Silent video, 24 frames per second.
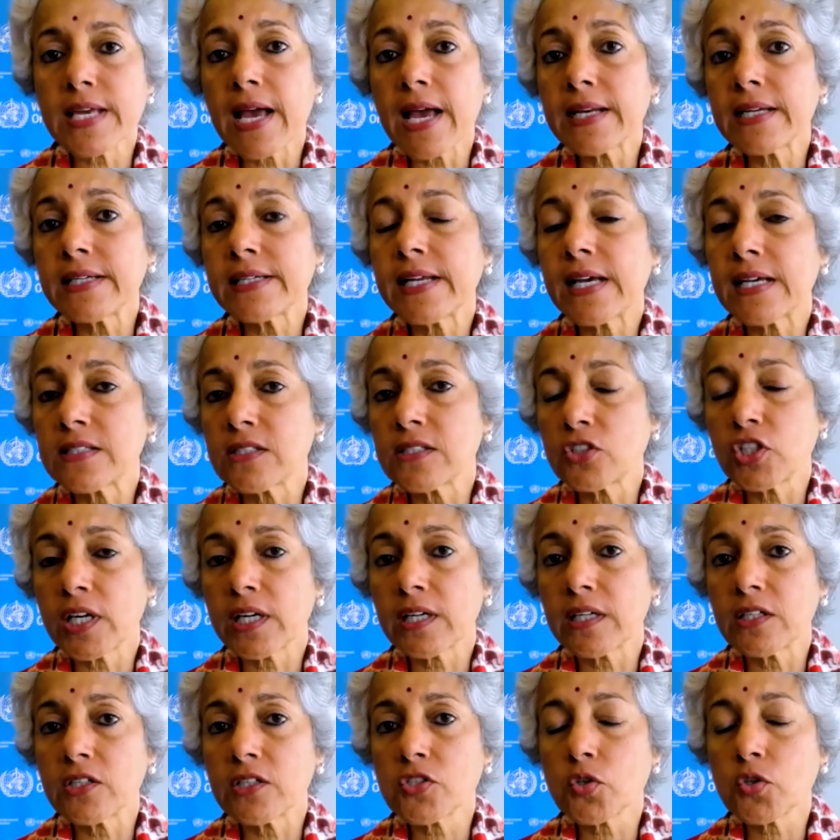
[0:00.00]
And it has a
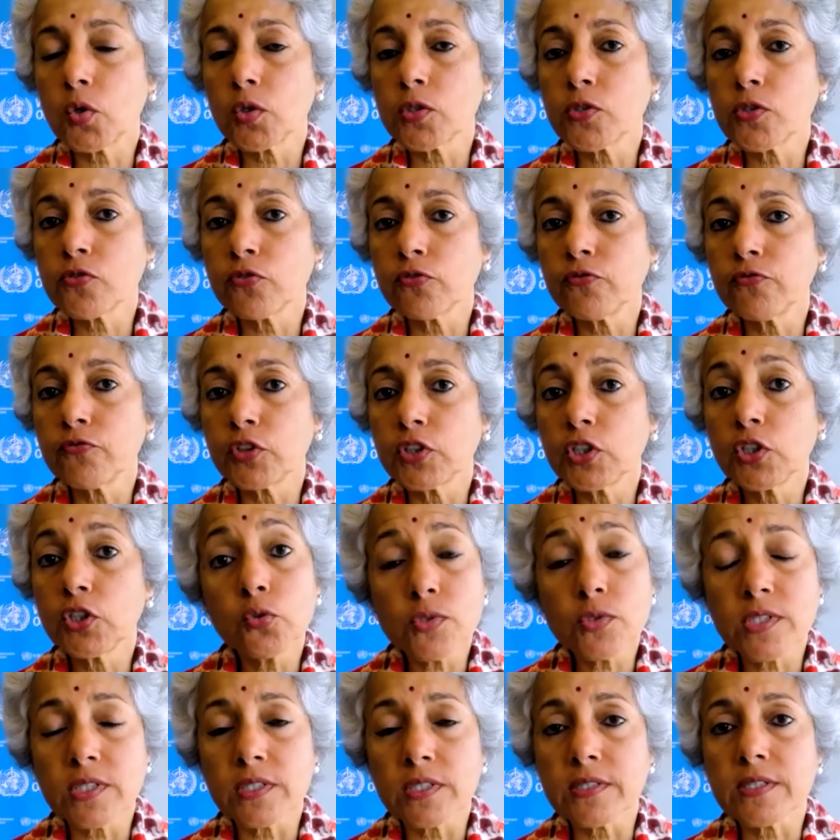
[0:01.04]
checklist also for the
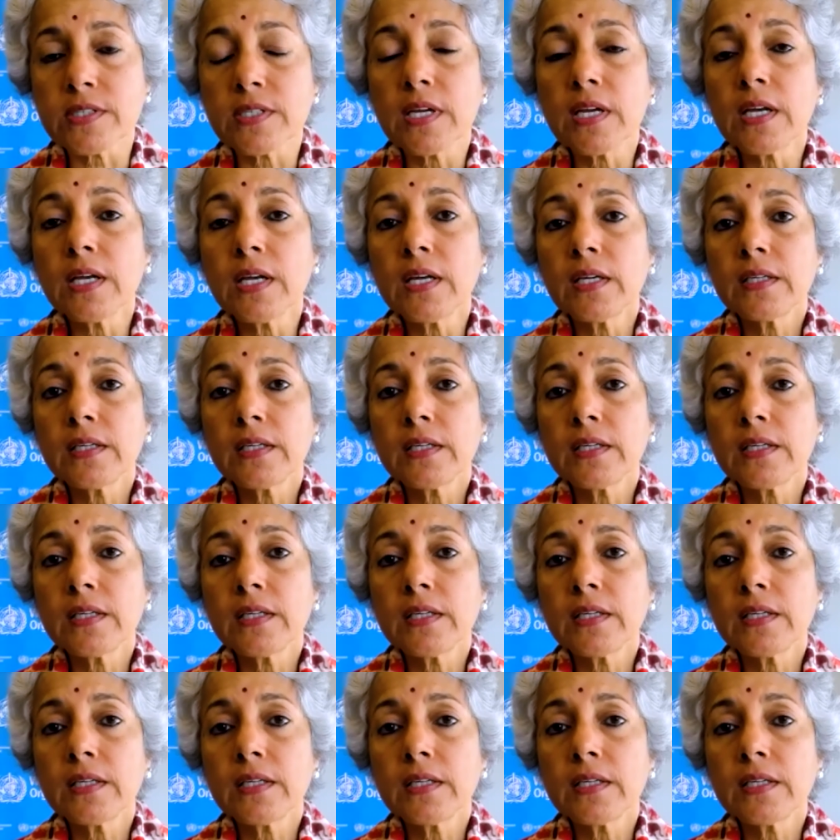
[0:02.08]
users,